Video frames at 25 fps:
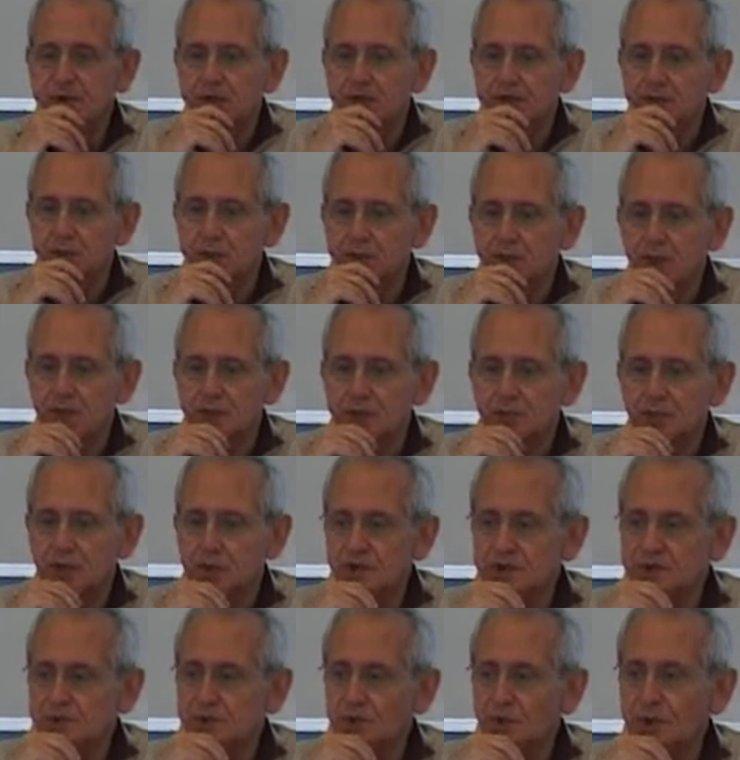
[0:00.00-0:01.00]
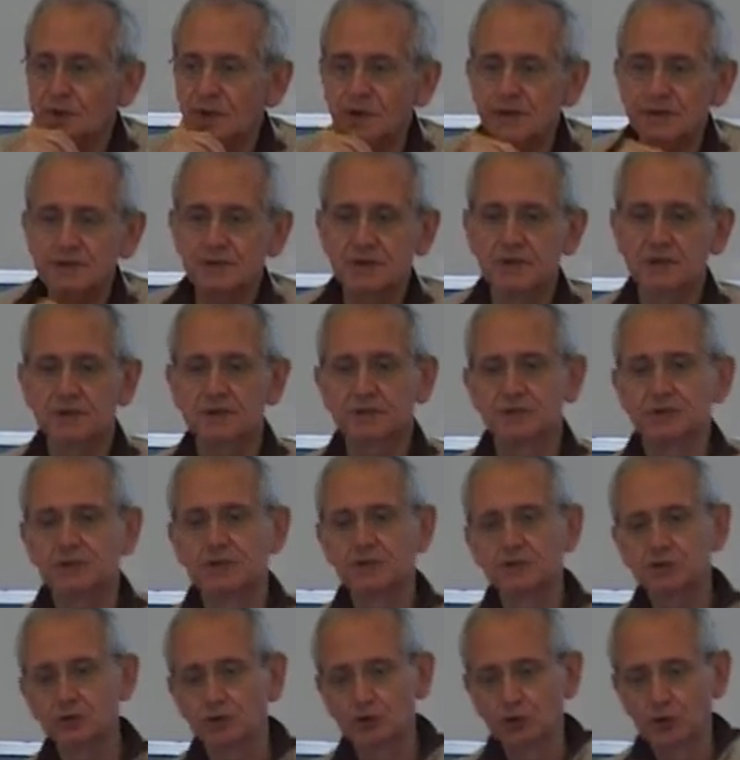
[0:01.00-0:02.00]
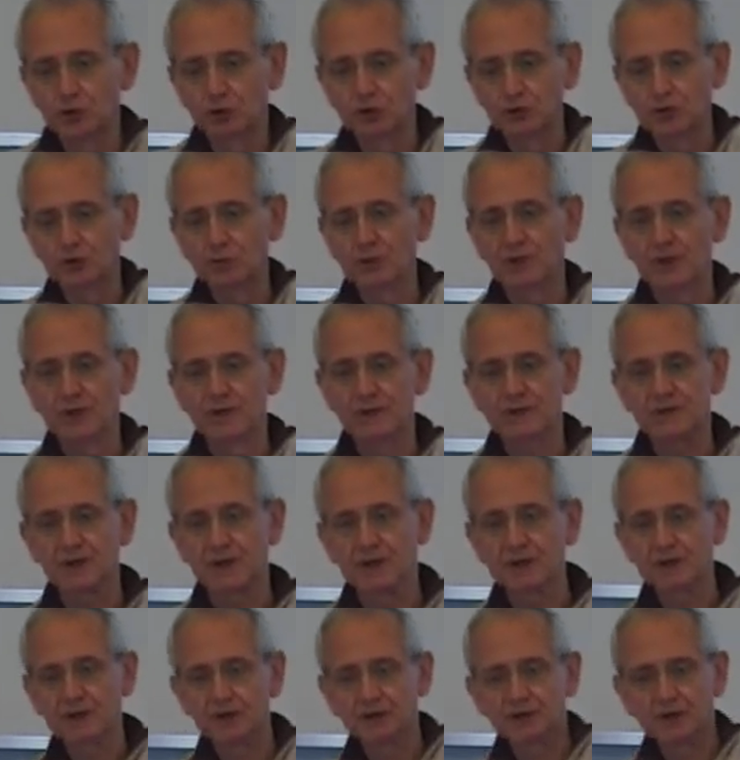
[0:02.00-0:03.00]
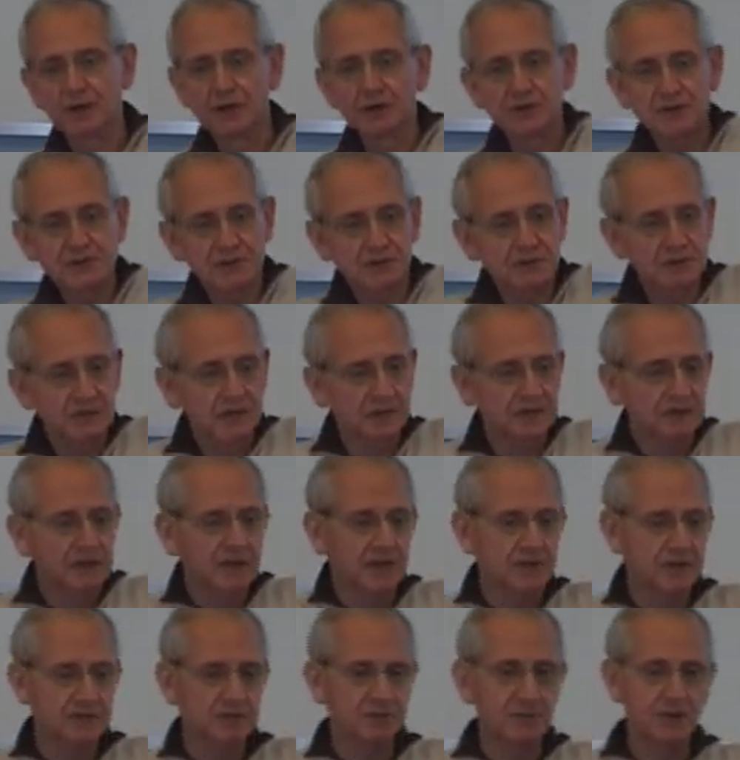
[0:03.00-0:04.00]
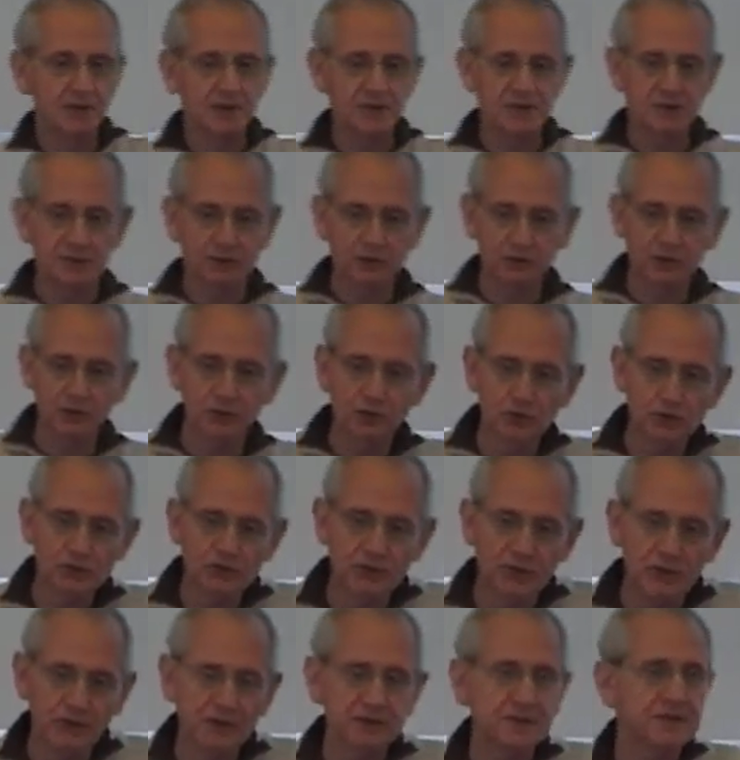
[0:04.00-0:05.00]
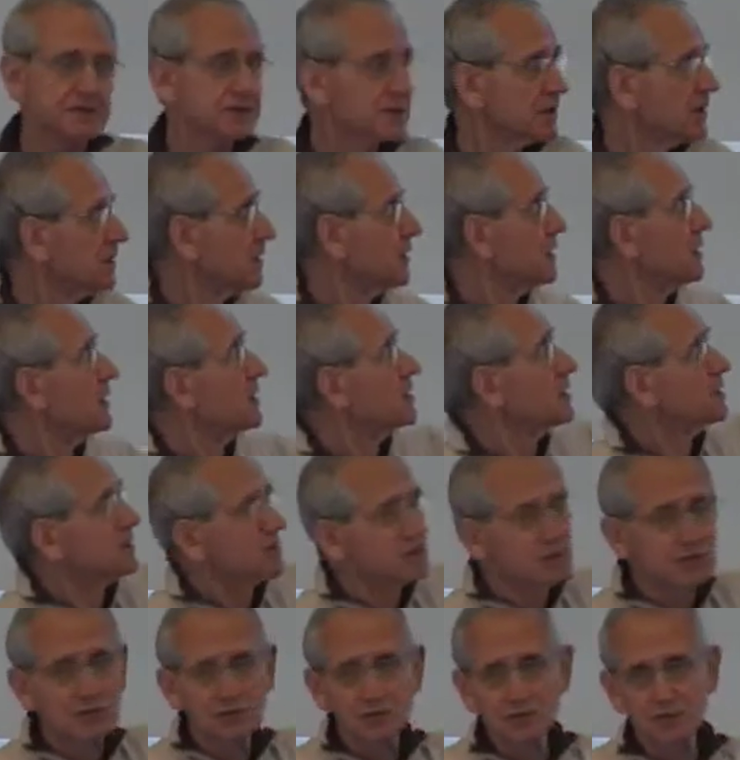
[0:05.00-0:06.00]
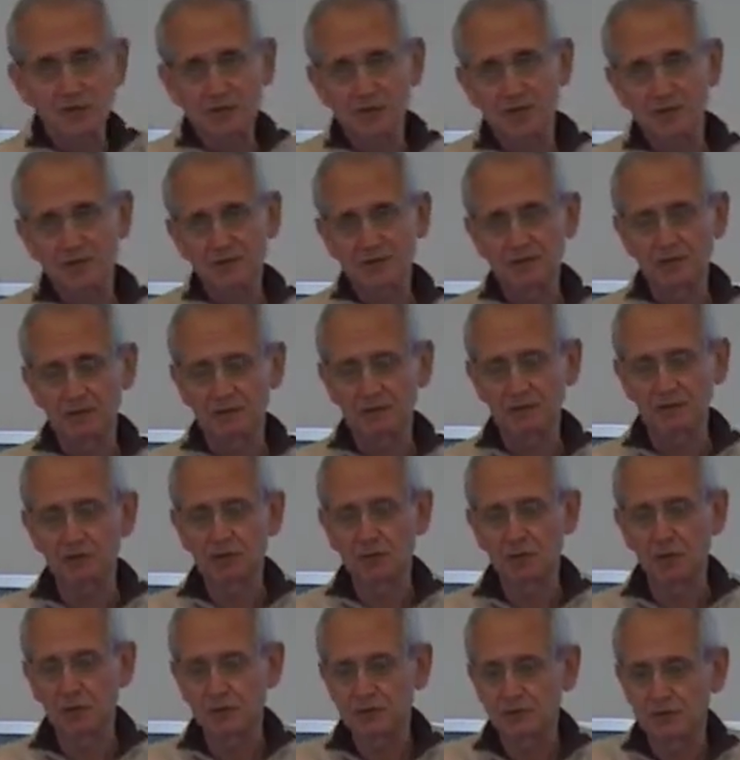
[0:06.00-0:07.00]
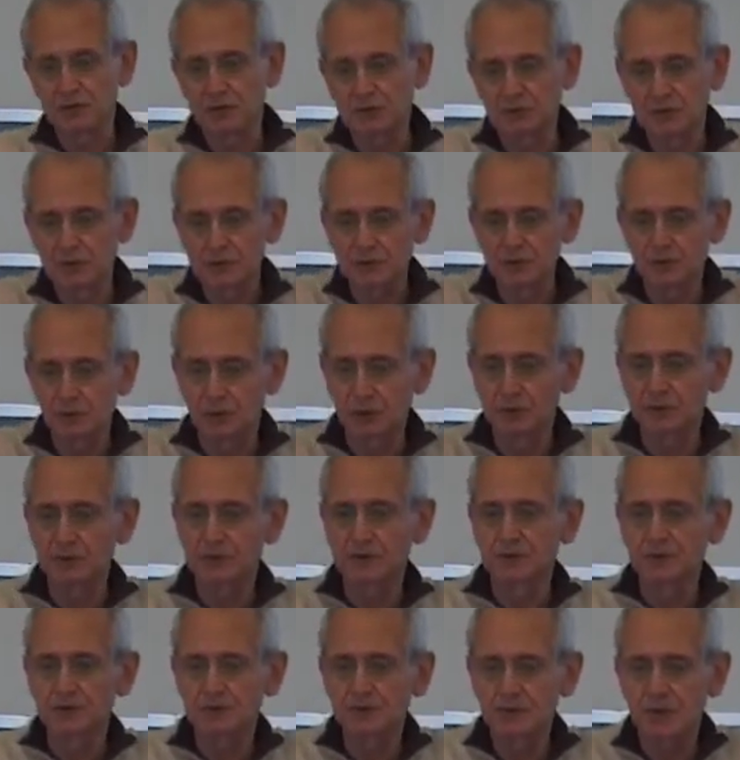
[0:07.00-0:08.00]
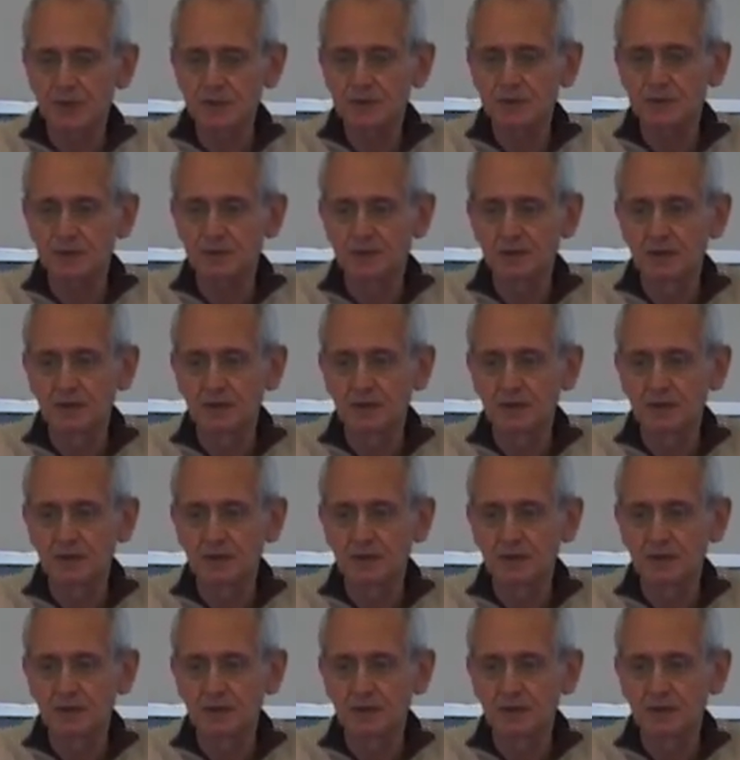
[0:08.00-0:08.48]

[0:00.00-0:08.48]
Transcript: So that was the organization. Each group would be assigned a function that takes place at two sites. These two sites are the two hospitals forming the trust,